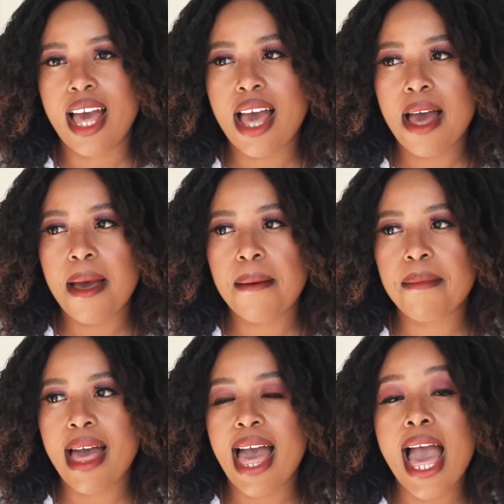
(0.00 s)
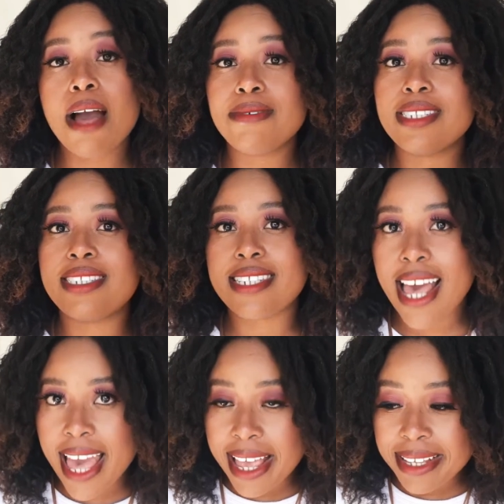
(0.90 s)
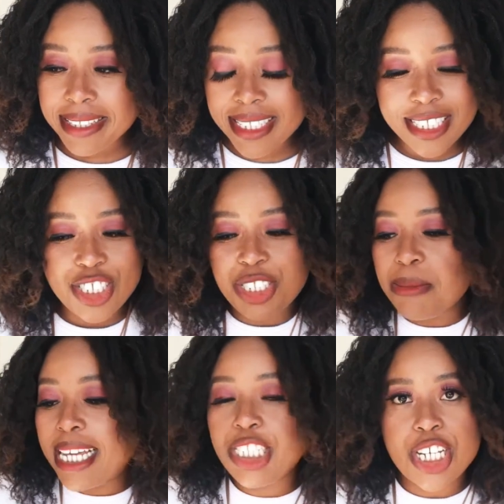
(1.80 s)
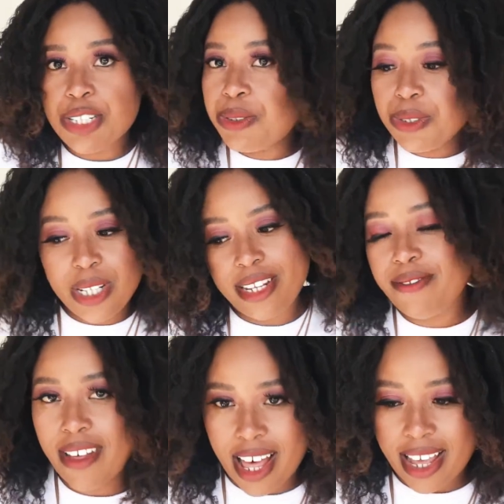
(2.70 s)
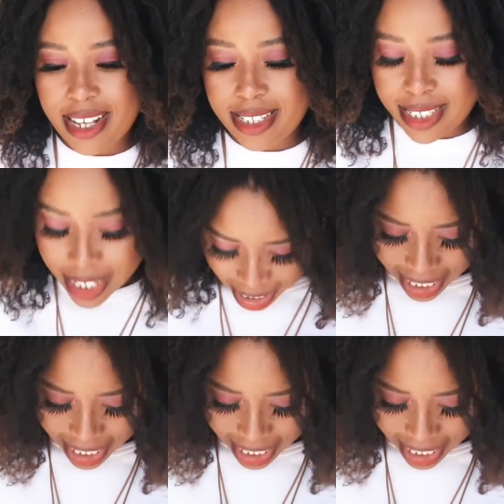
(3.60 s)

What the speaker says: I would say, this is just my general advice.